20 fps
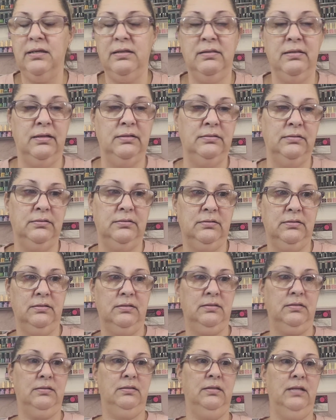
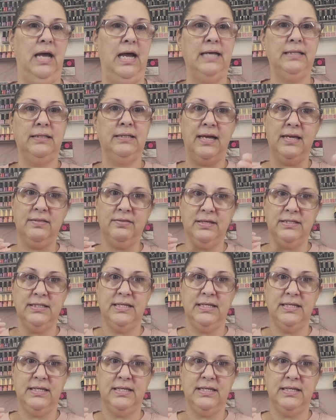the